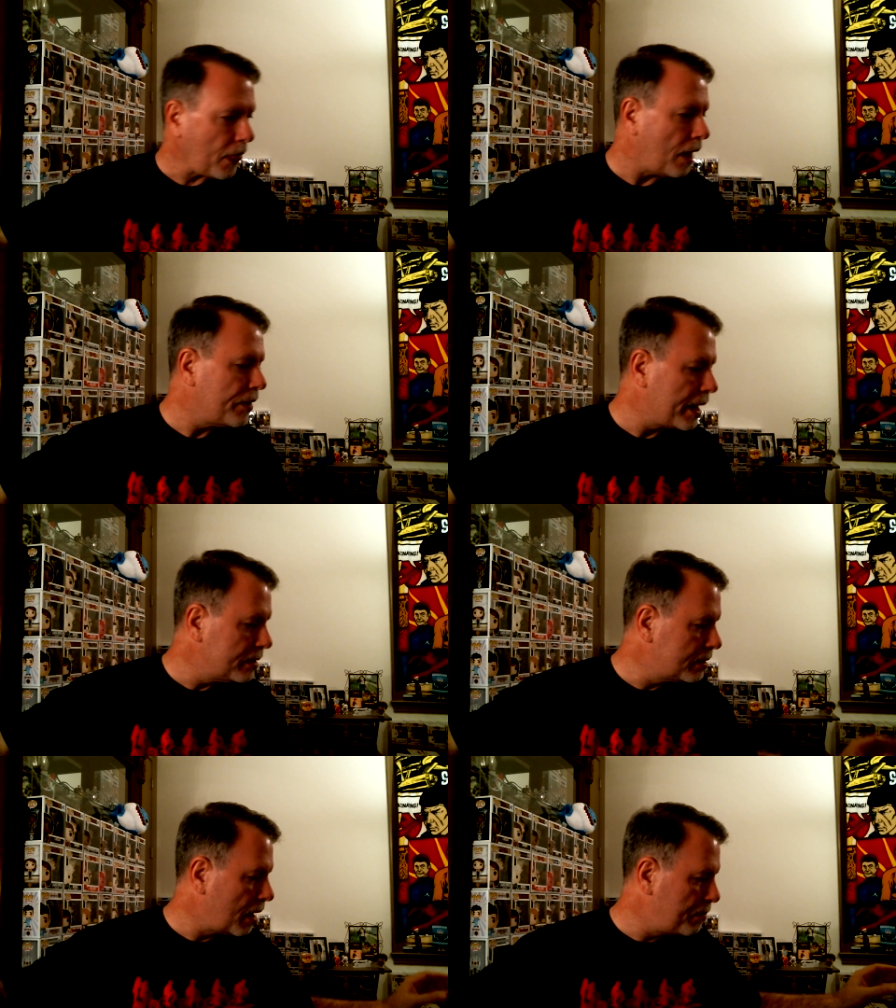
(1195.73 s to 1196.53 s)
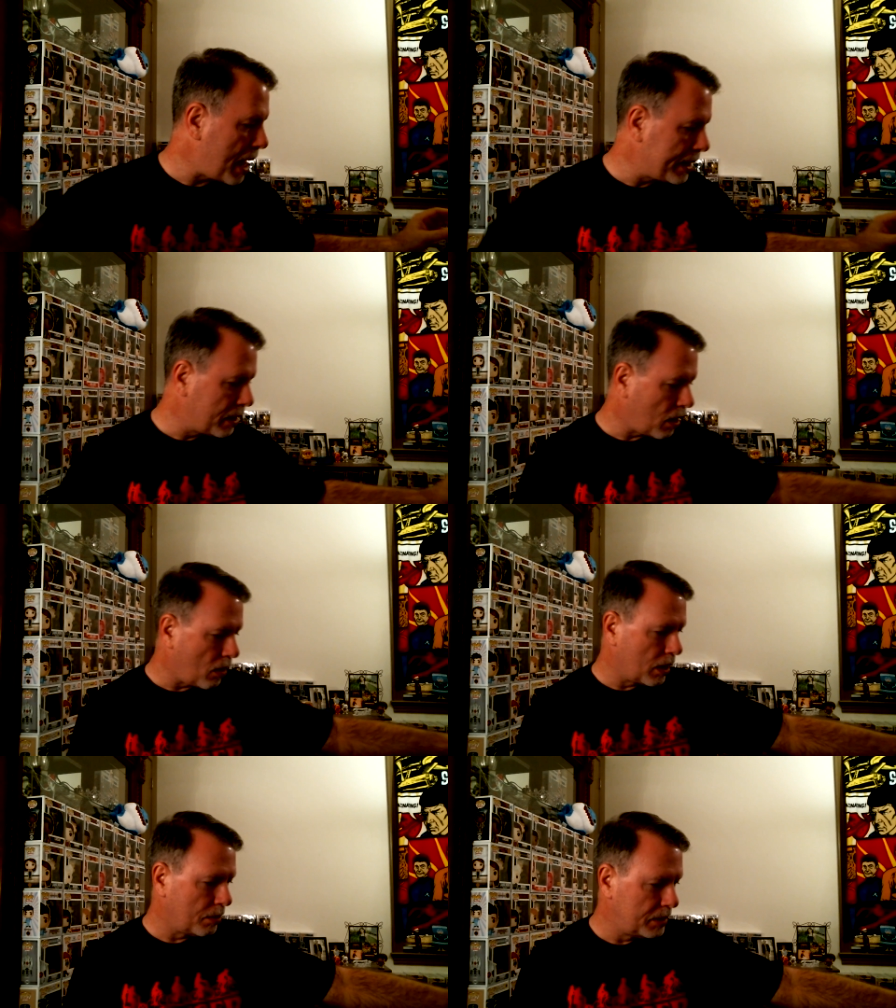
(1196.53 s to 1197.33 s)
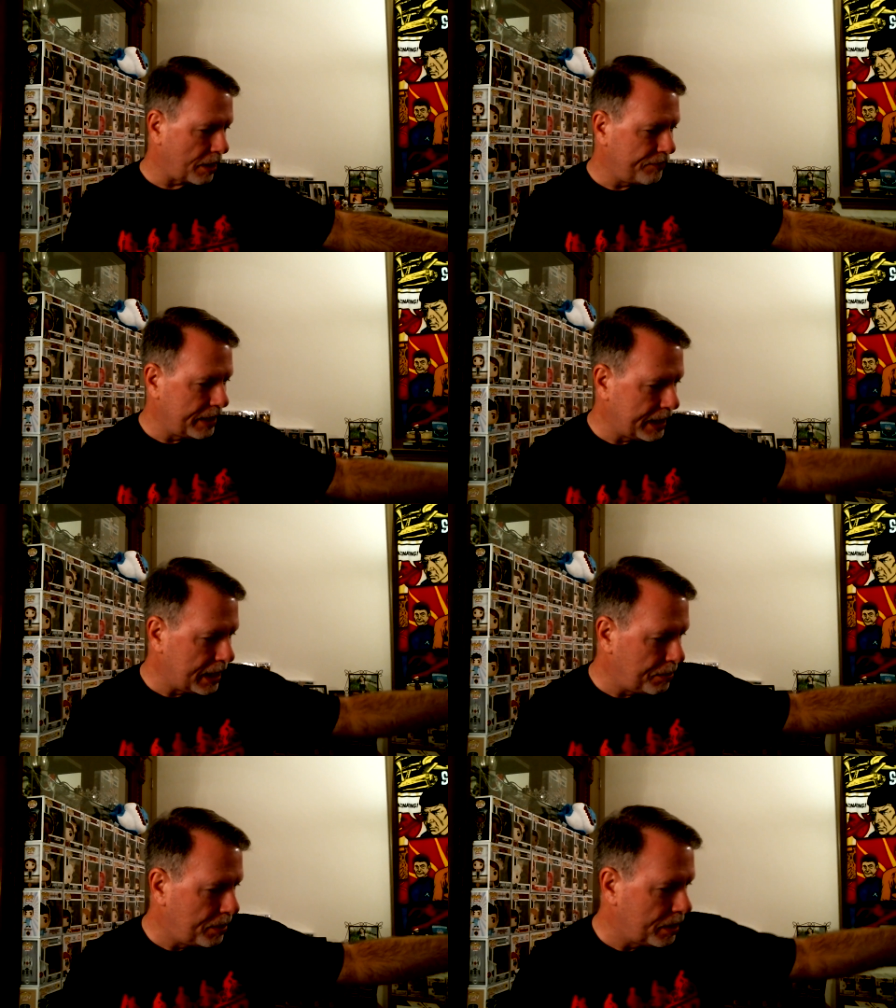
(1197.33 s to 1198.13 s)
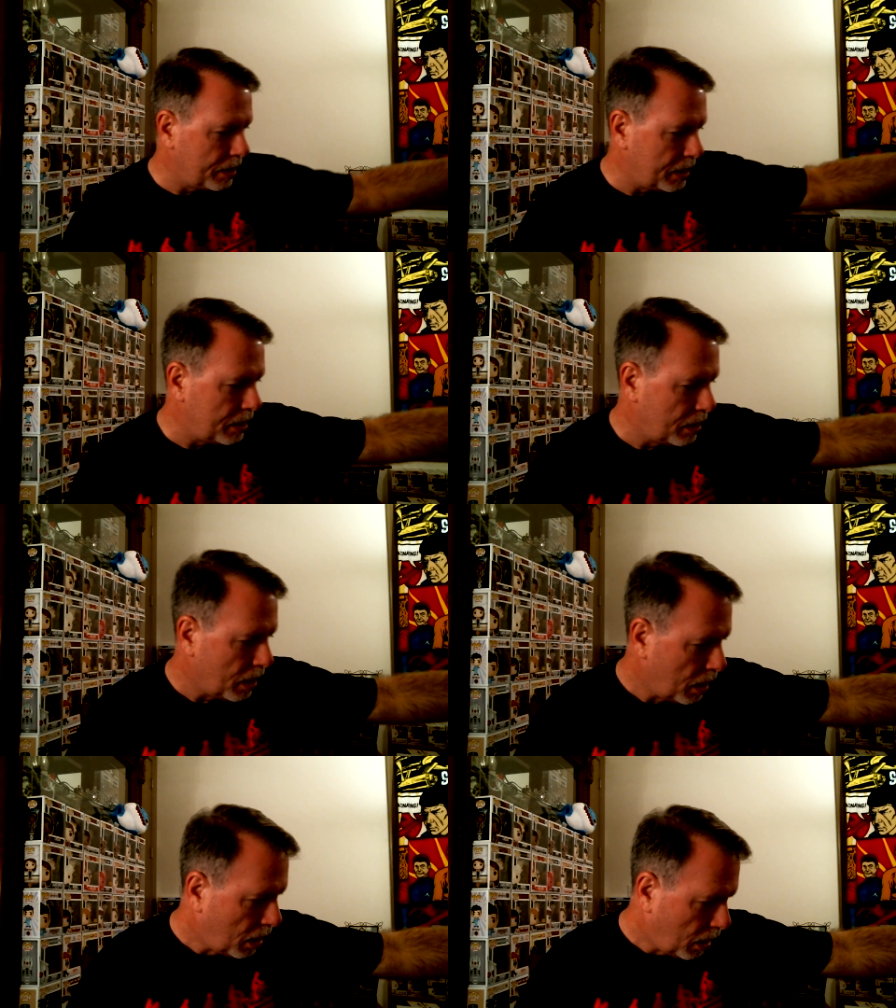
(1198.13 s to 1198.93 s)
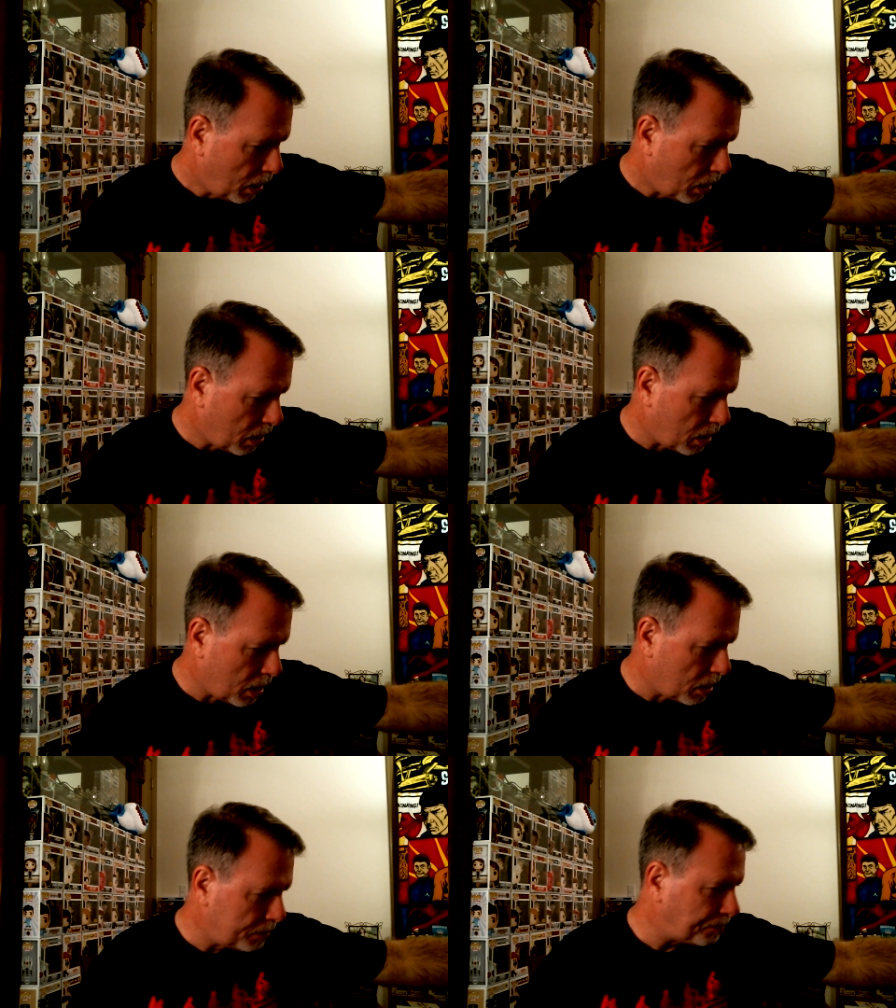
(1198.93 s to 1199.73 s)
That is not bad at all, and I'm definitely keeping the uh,